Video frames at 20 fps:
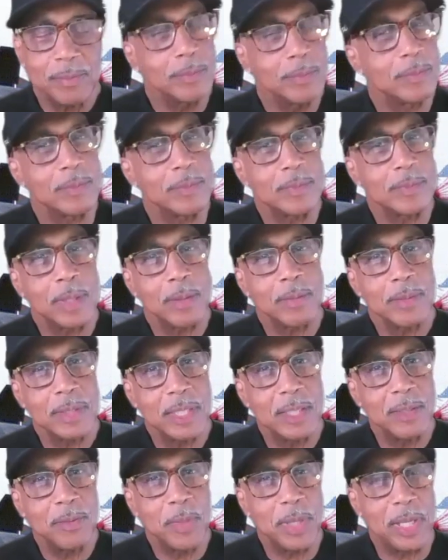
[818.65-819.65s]

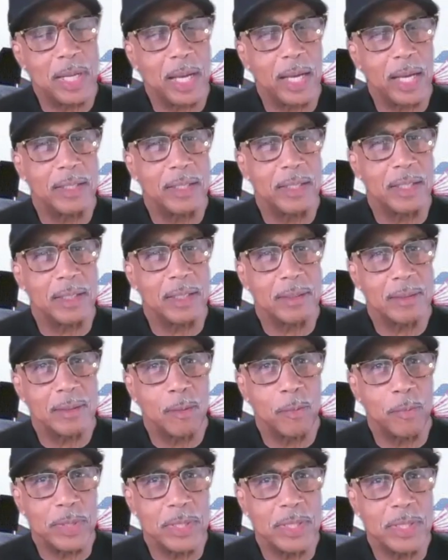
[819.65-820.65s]
Give me an idea, a
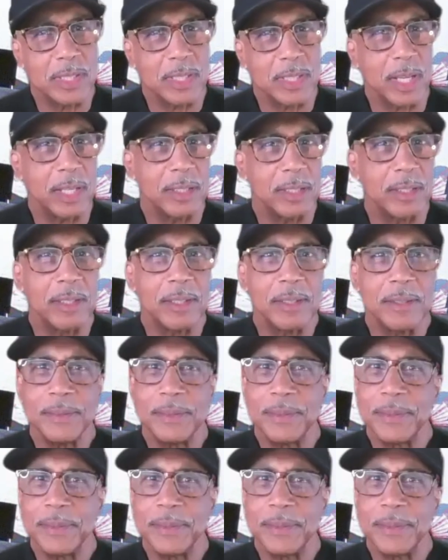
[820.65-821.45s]
little business idea.